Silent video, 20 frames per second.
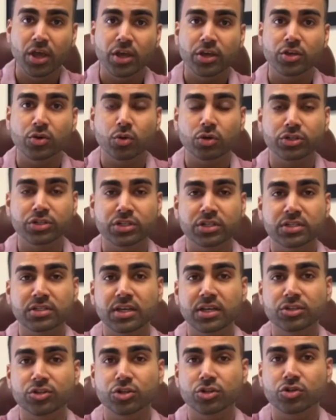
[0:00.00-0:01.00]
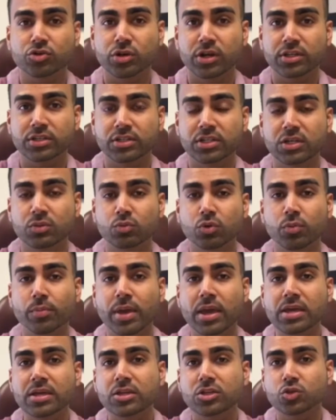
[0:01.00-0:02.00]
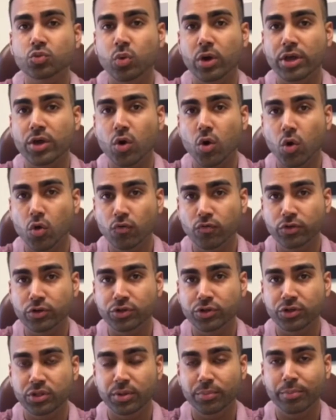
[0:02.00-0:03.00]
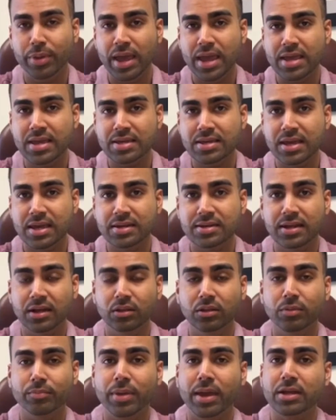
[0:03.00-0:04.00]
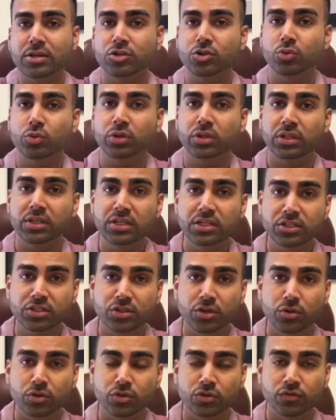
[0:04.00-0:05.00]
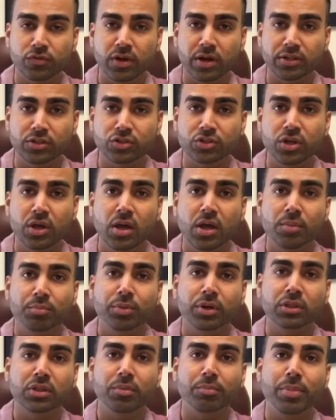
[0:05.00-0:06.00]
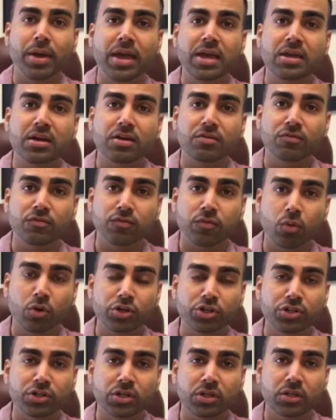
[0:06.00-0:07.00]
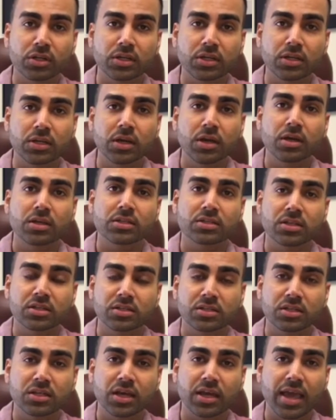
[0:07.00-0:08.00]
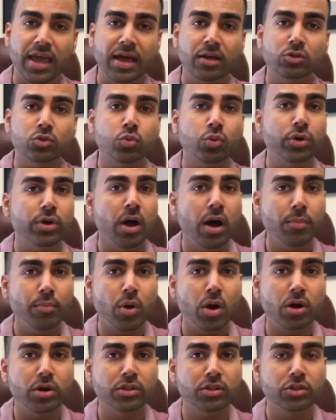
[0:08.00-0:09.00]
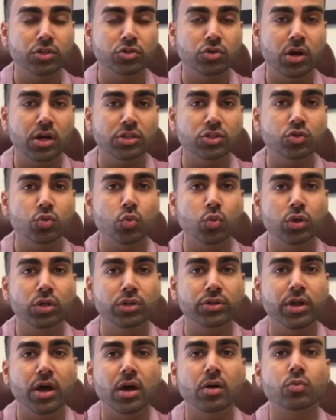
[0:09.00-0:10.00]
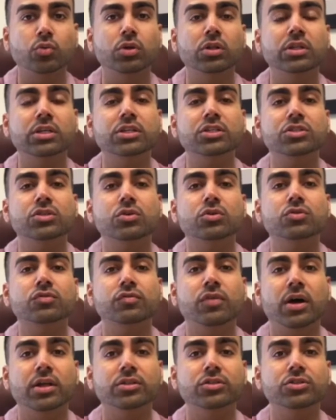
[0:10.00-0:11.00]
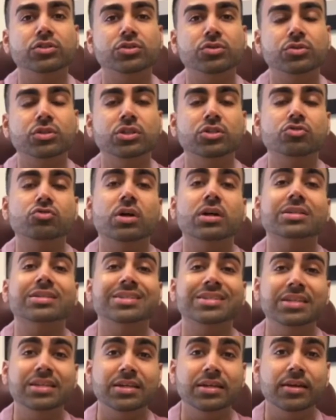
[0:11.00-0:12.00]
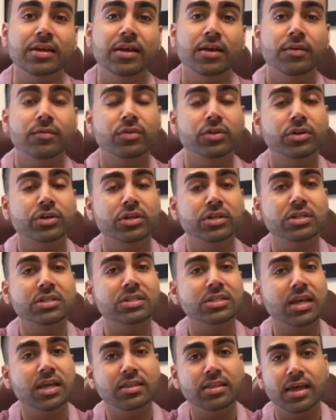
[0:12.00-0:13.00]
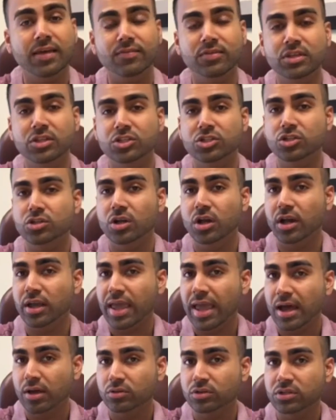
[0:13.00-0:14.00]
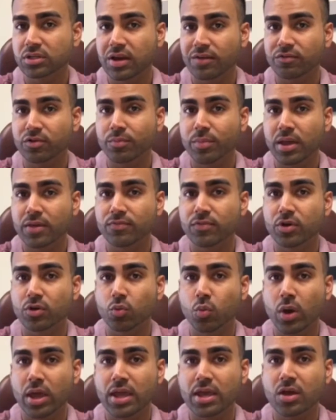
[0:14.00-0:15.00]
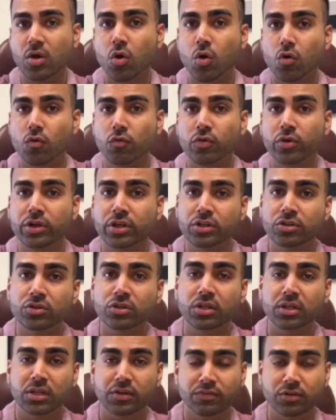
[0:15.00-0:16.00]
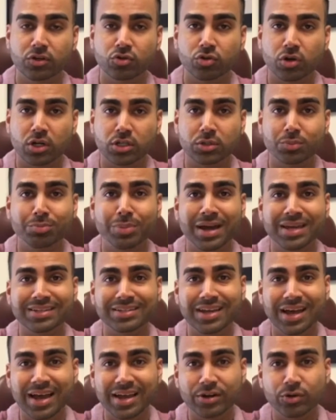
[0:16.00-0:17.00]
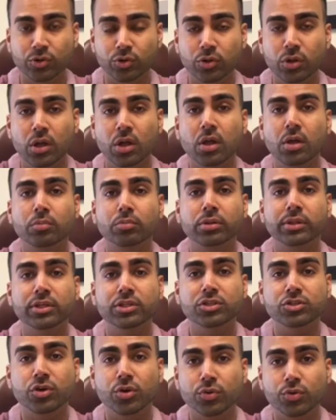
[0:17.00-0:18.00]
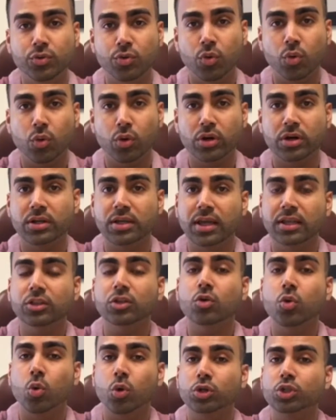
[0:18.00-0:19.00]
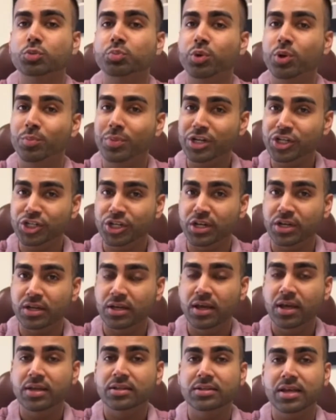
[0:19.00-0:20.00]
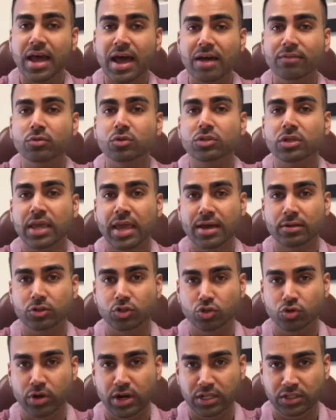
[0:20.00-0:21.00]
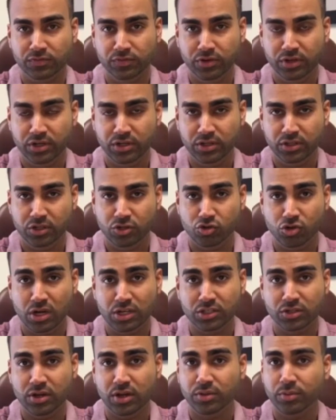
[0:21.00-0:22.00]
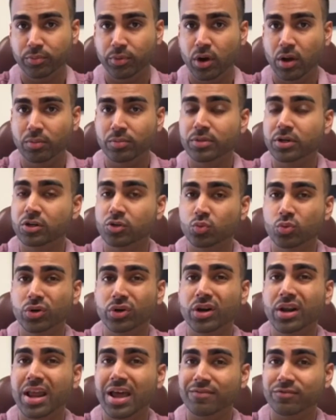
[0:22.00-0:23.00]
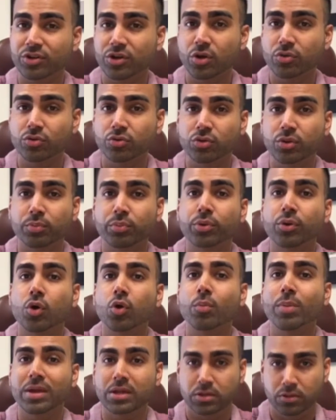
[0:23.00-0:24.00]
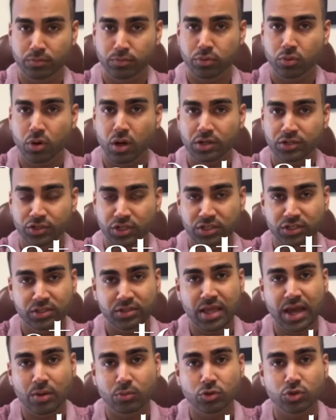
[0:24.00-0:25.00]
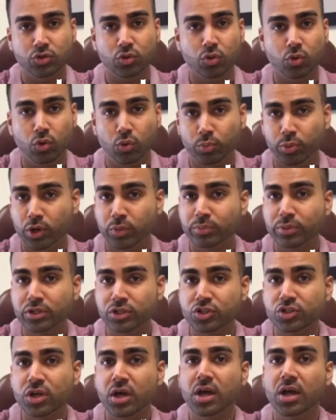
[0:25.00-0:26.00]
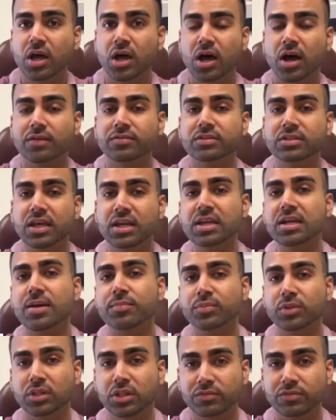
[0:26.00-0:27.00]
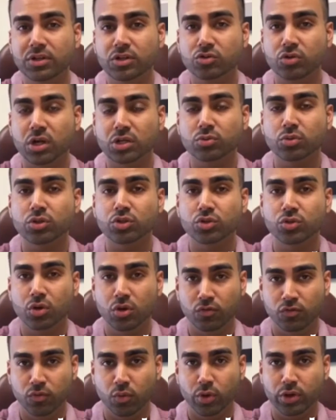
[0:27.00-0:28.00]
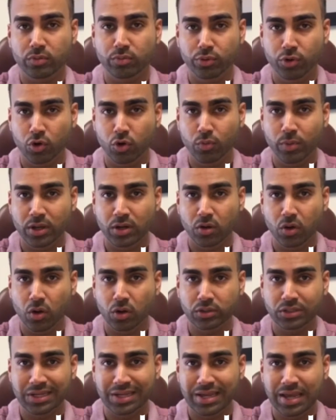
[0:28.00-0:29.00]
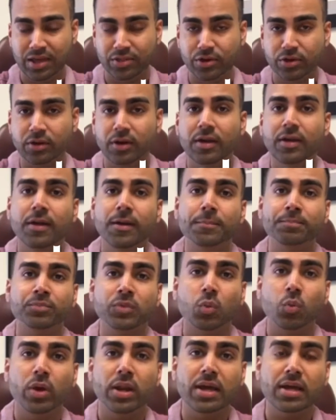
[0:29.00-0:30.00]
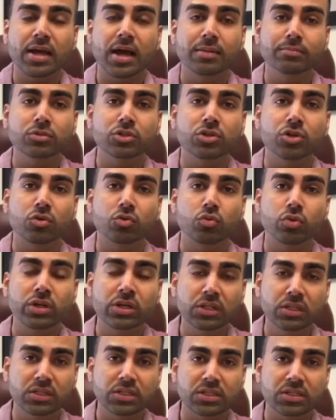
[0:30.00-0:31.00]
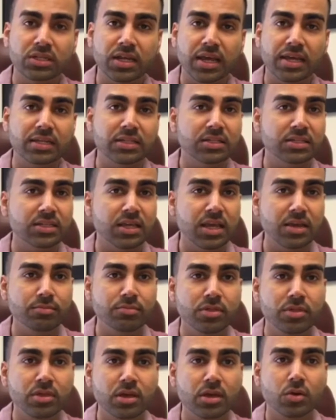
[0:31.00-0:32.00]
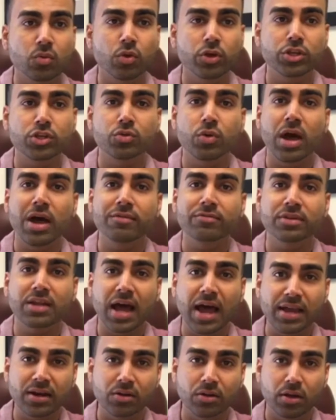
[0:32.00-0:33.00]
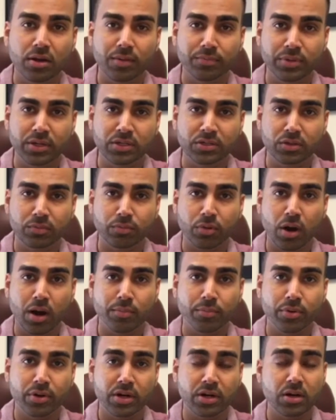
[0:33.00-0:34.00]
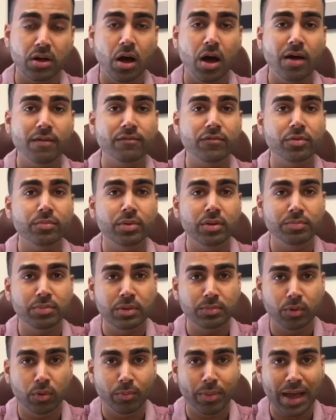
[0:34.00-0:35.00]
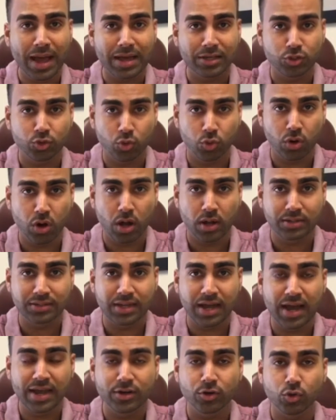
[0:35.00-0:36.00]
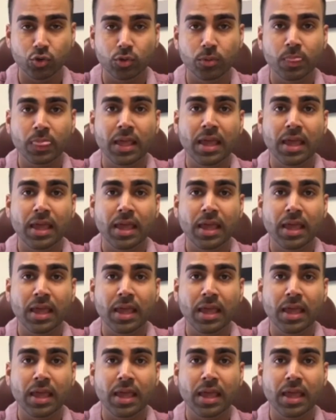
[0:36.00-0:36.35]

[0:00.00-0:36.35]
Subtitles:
your successor trustee will make his way over to the bank and tell the bank to release those funds, but the bank, unfortunately, since the accounts were not part of the trust, will not release those funds to the trustee. They're going to say that these accounts never made their way over into the living trust by title. Please go to court and get the court's permission to have those accounts transferred into the trust. Now the problem here is we're going to have to go through the probate process, and that was the whole purpose of setting up the living trust, was to avoid probate altogether. When it comes to real estate, same thing. When you have title on a piece of property, and God forbid people pass who are on title,